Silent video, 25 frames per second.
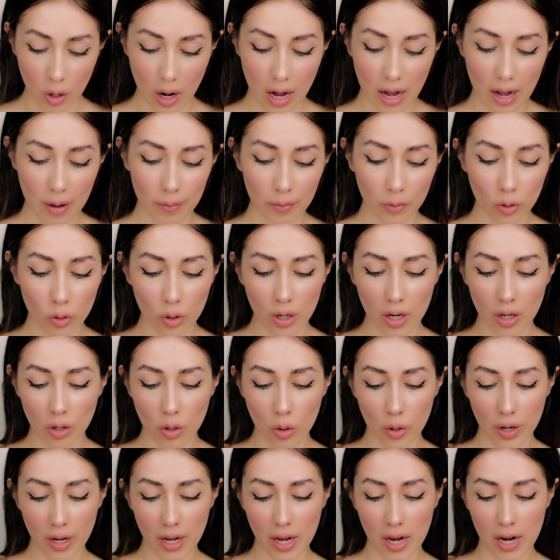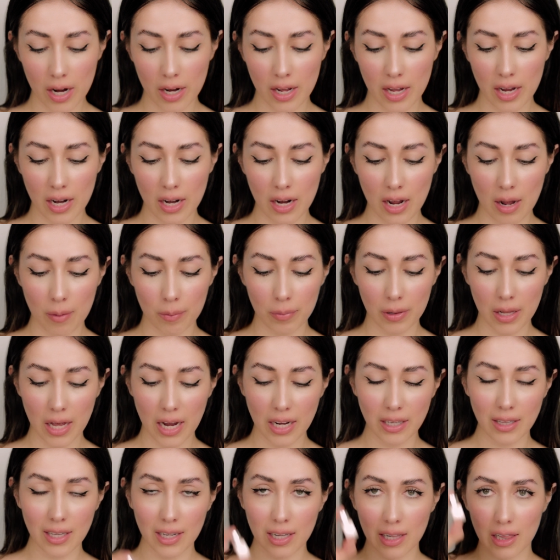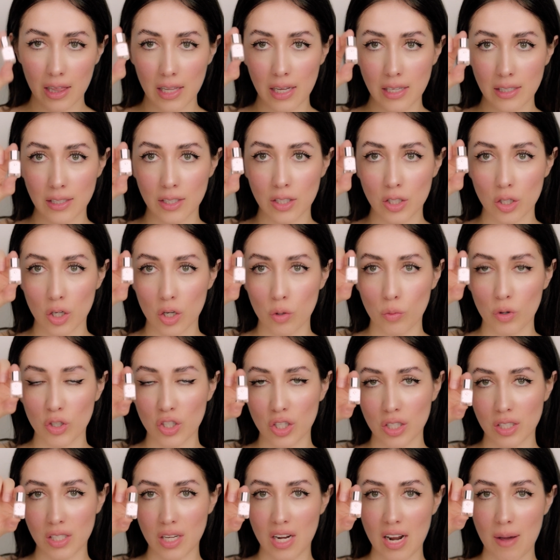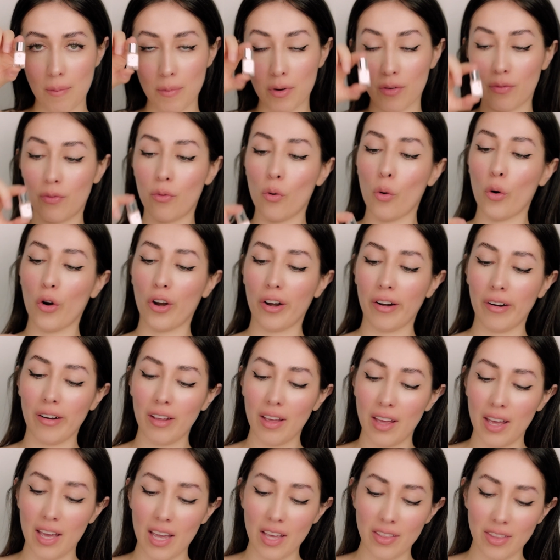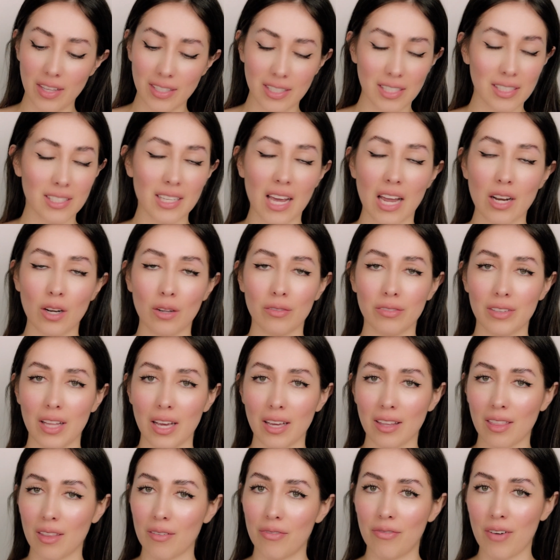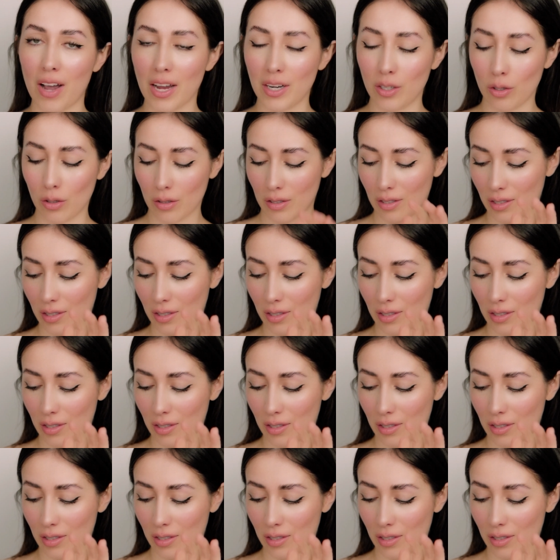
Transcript: I'm gonna go ahead and apply the cleanser, which is the number 4, and this is kind of like the final